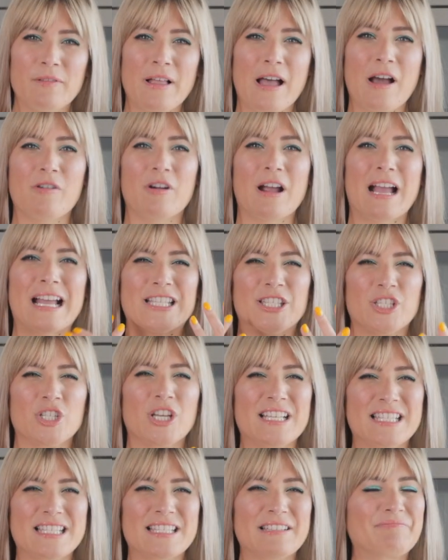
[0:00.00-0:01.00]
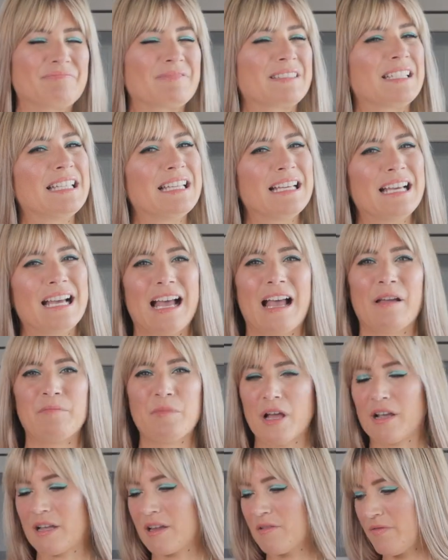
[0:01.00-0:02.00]
flour, I'm
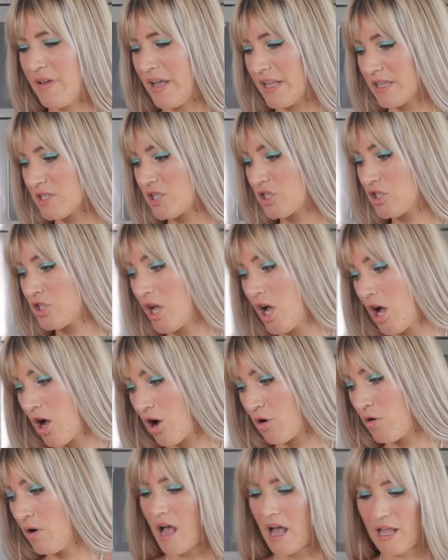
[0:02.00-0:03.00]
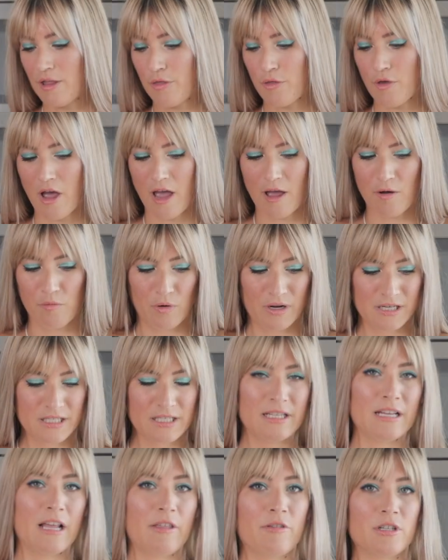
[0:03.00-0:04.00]
not convinced. So I thought, what is
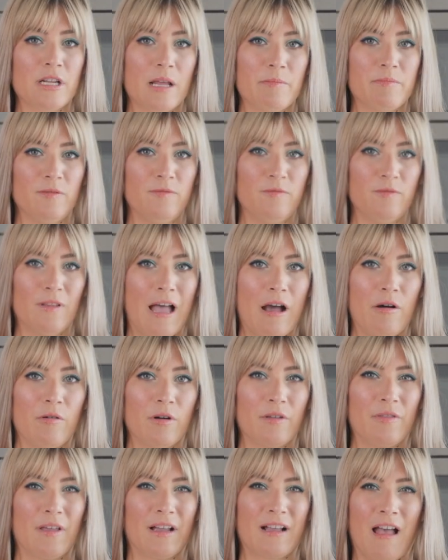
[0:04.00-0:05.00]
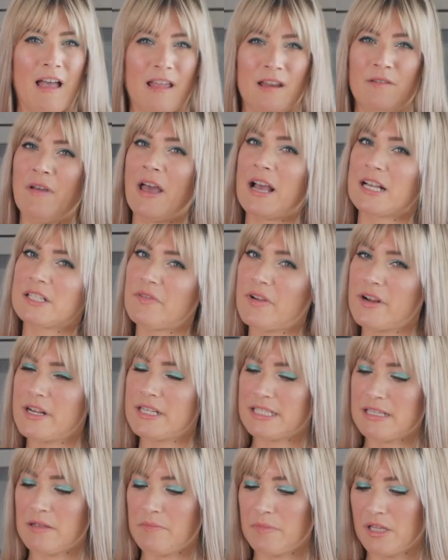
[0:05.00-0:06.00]
another type of flour that kind of acts very
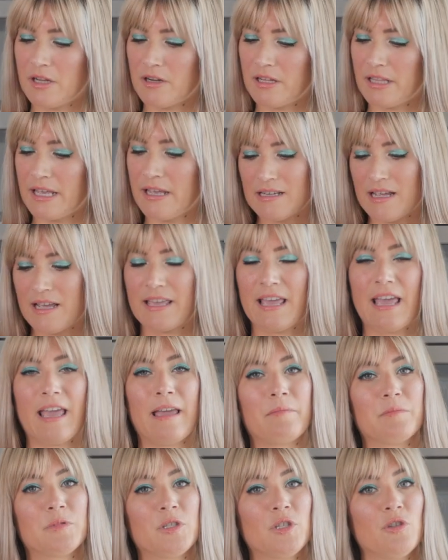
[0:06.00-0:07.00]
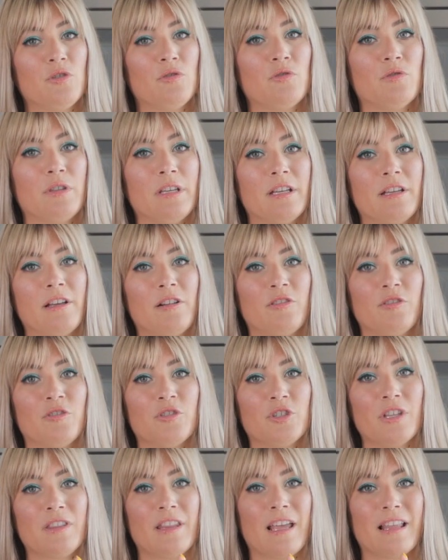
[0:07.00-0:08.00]
similarly? I came to the
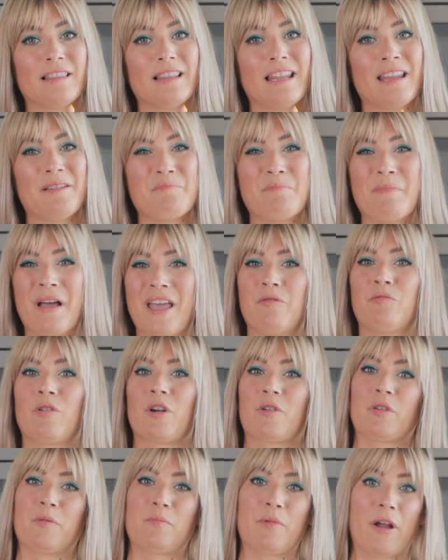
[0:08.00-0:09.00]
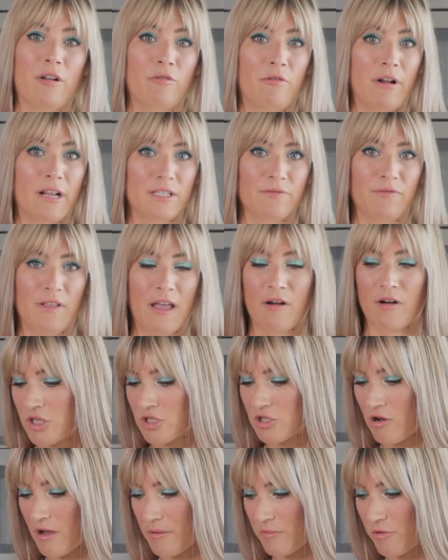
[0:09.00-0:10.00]
conclusion that it might work with brown rice flour.
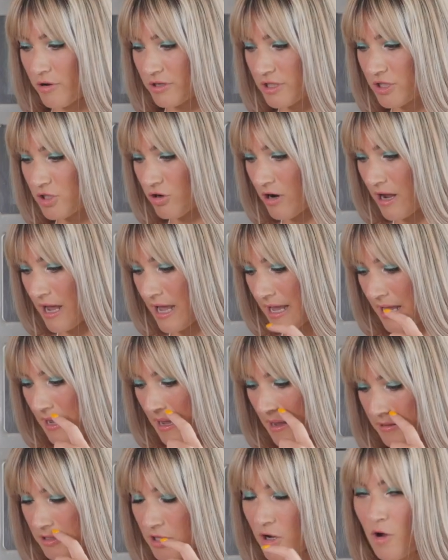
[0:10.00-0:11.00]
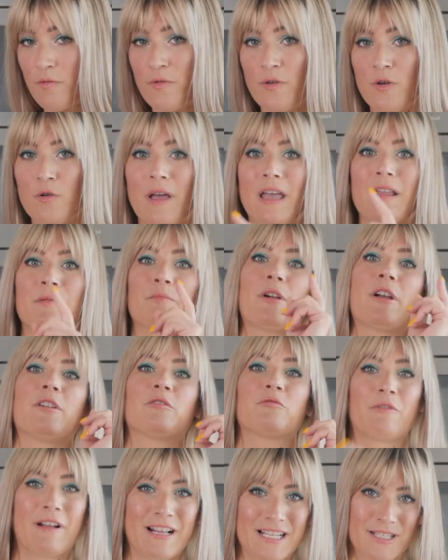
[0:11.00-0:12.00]
So I'm going to try tofu and
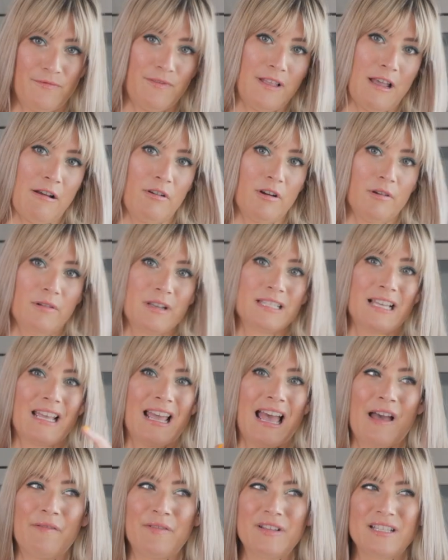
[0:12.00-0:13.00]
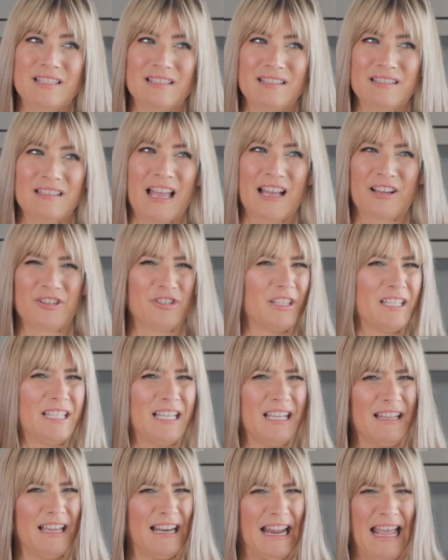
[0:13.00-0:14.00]
brown rice flour because I haven't actually
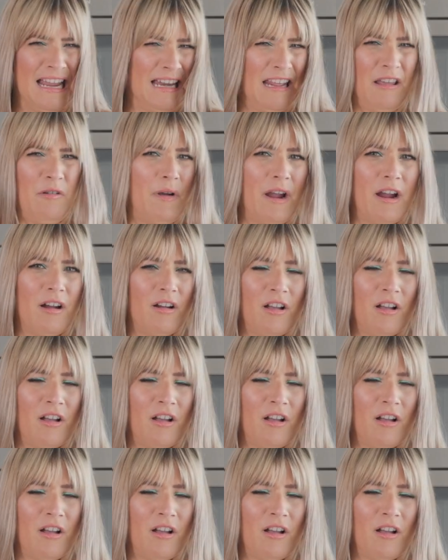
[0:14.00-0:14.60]
seen that anywhere